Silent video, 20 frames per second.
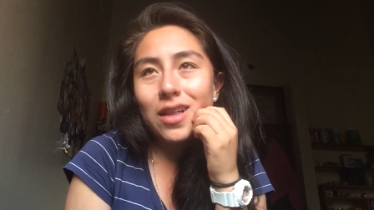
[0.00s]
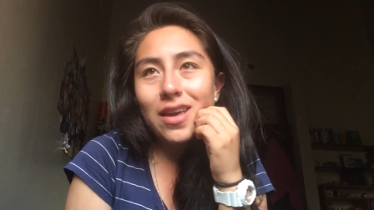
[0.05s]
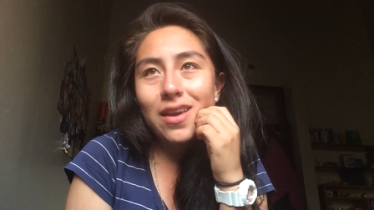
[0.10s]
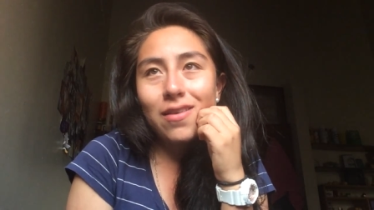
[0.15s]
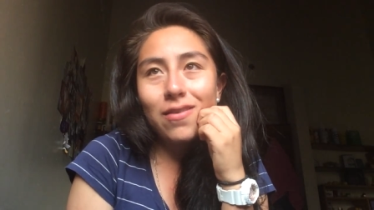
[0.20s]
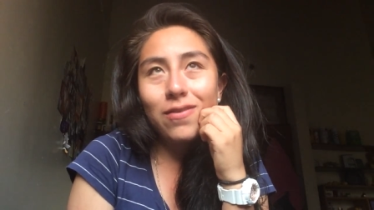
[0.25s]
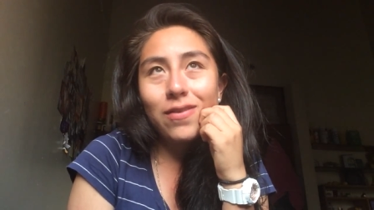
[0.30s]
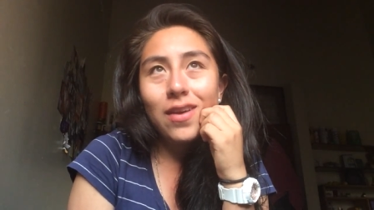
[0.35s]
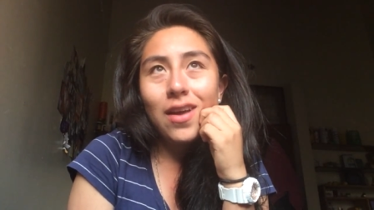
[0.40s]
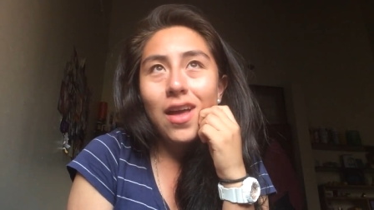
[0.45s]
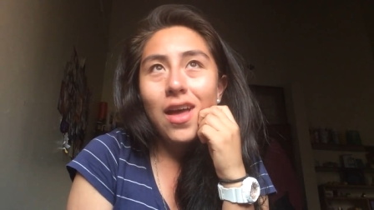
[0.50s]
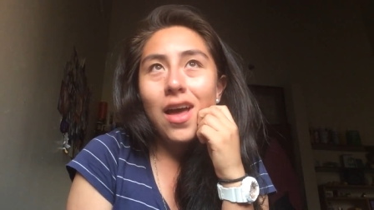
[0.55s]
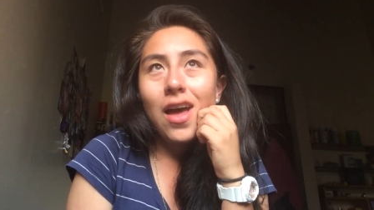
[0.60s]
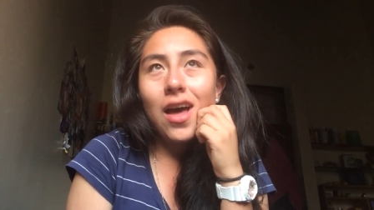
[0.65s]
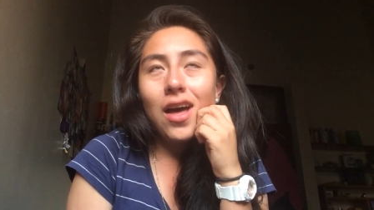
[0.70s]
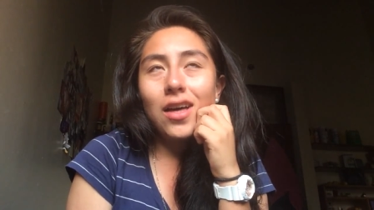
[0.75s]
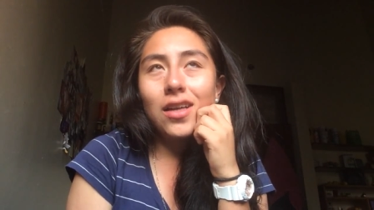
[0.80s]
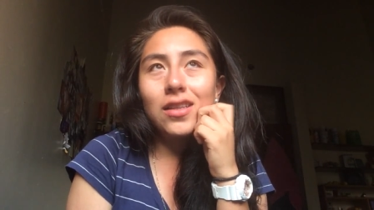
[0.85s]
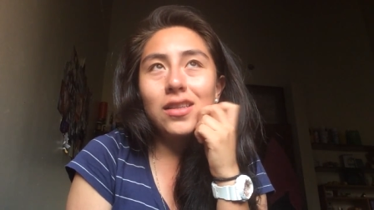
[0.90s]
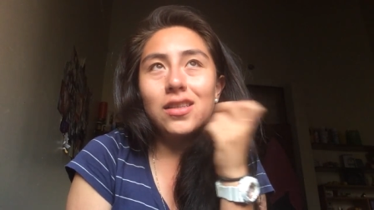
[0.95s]
live
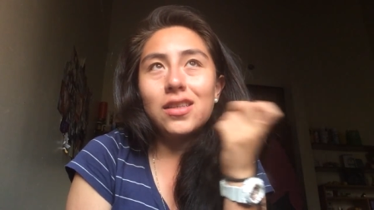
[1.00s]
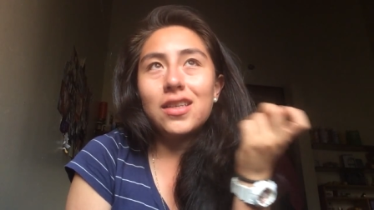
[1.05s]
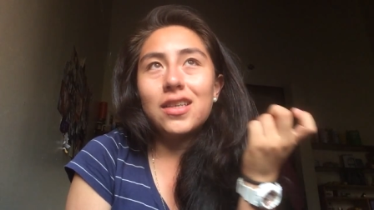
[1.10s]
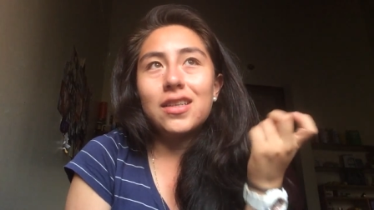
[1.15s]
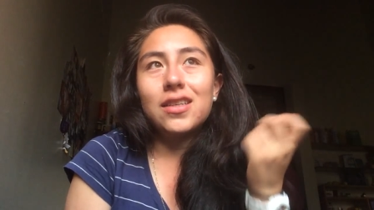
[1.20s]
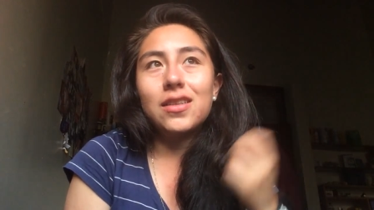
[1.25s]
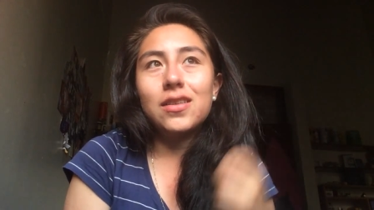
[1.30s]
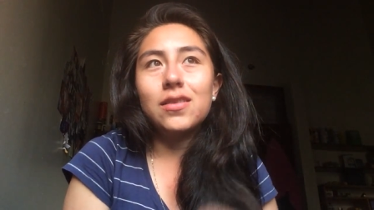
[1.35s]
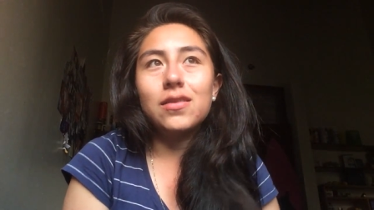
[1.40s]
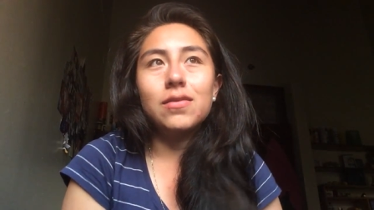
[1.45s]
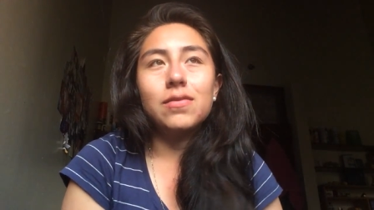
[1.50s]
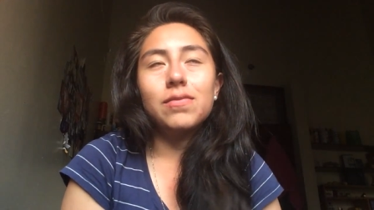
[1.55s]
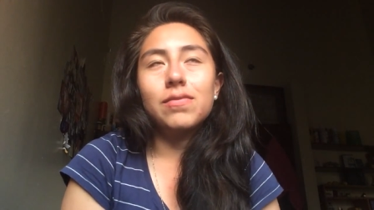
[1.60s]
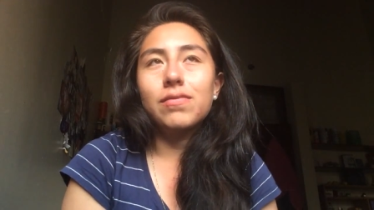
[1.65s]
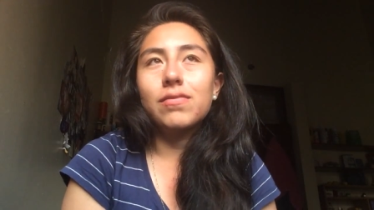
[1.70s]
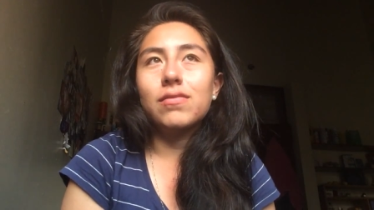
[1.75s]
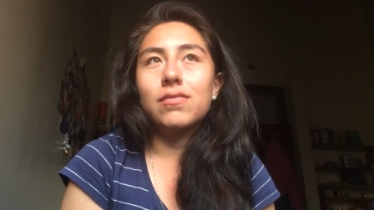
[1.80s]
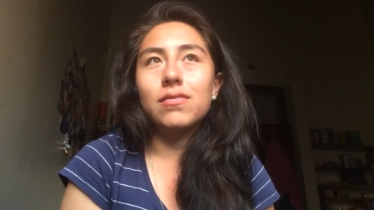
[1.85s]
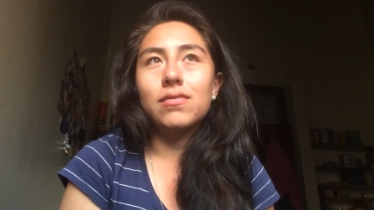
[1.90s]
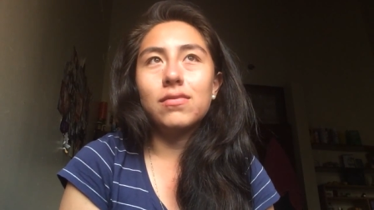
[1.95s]
until
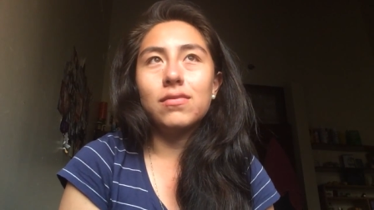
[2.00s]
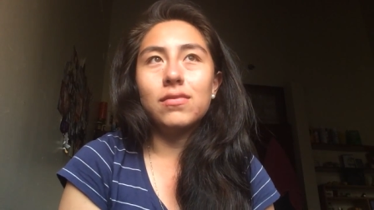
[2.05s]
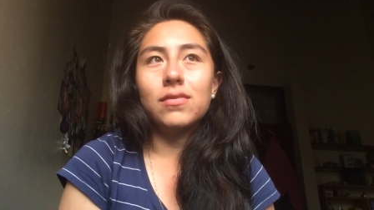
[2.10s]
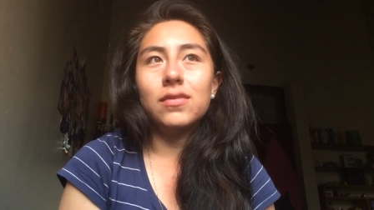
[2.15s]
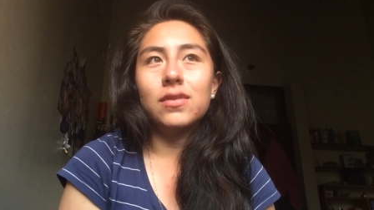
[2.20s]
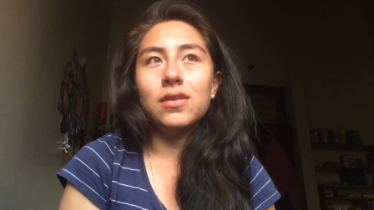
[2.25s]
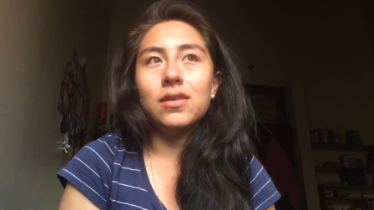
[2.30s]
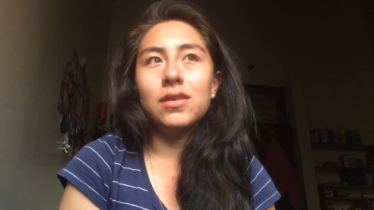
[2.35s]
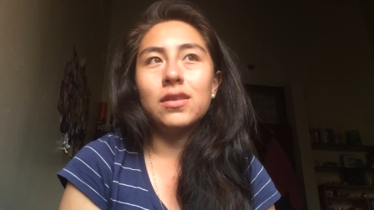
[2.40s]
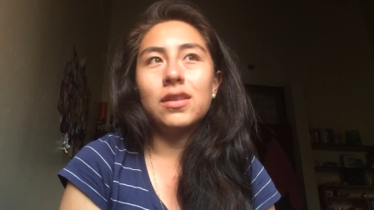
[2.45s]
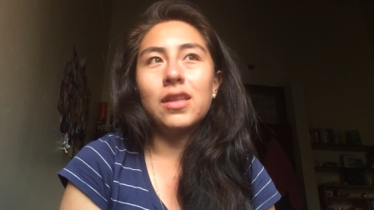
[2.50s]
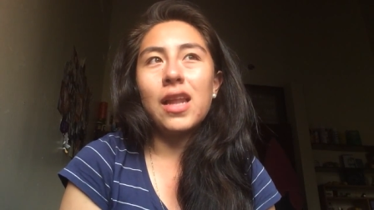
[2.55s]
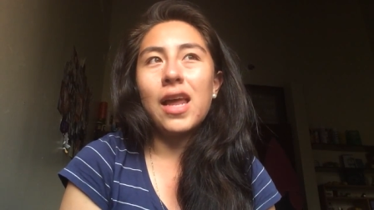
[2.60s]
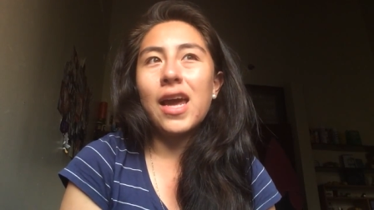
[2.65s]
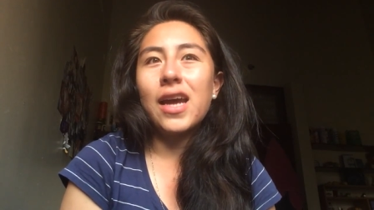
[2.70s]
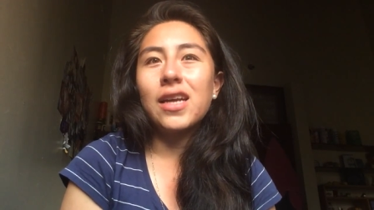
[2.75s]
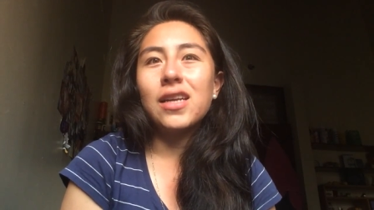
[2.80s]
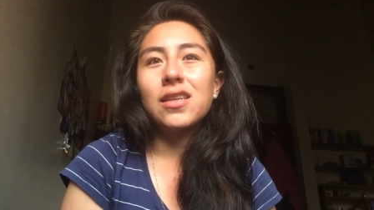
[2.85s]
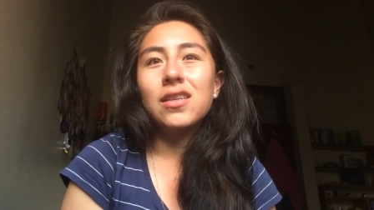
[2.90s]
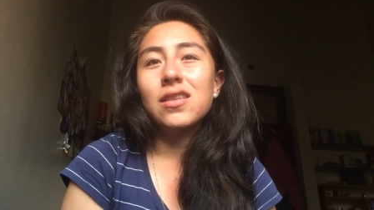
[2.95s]

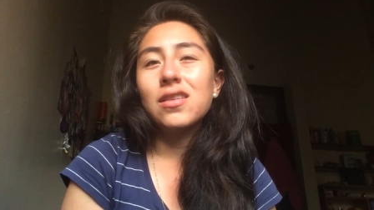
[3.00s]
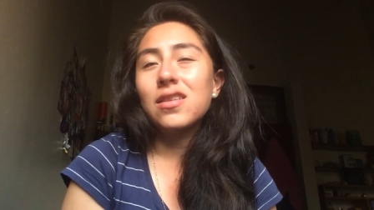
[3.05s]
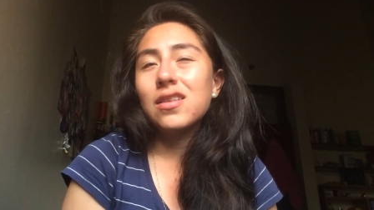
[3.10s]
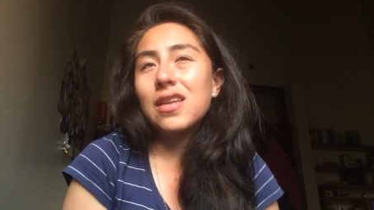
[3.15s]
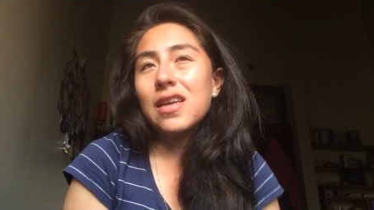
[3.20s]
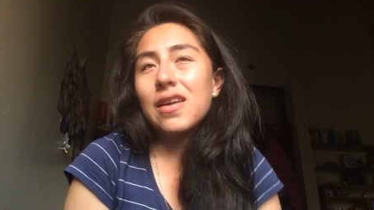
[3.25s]
90